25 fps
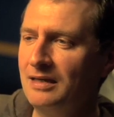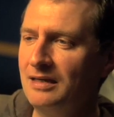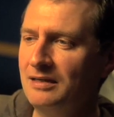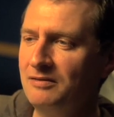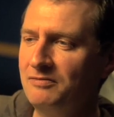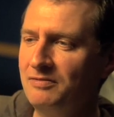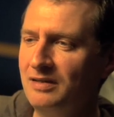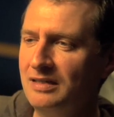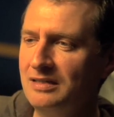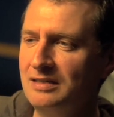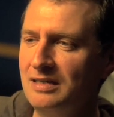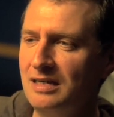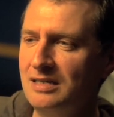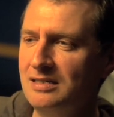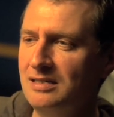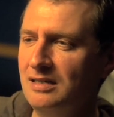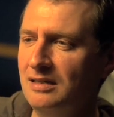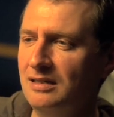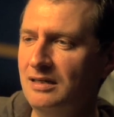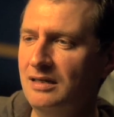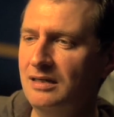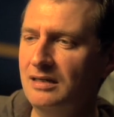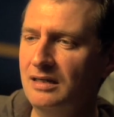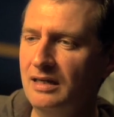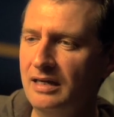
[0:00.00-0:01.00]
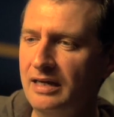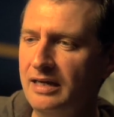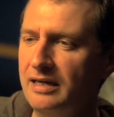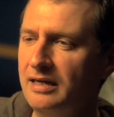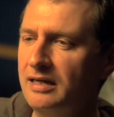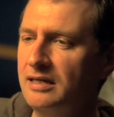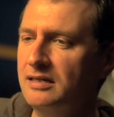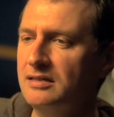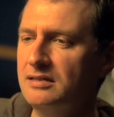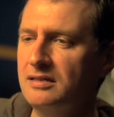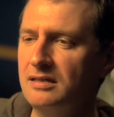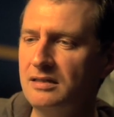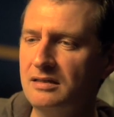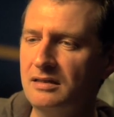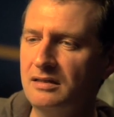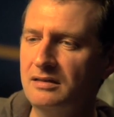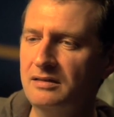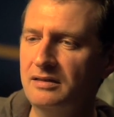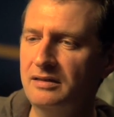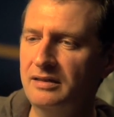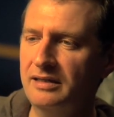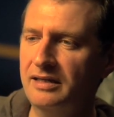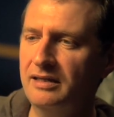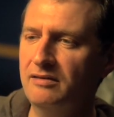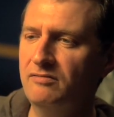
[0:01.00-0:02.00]
fantastic kind of areas that
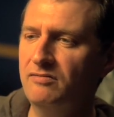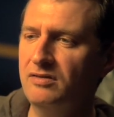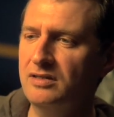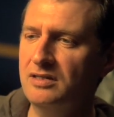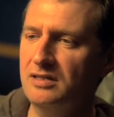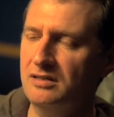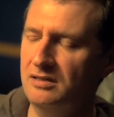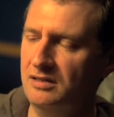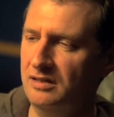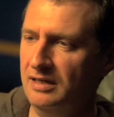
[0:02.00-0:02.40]
you can visit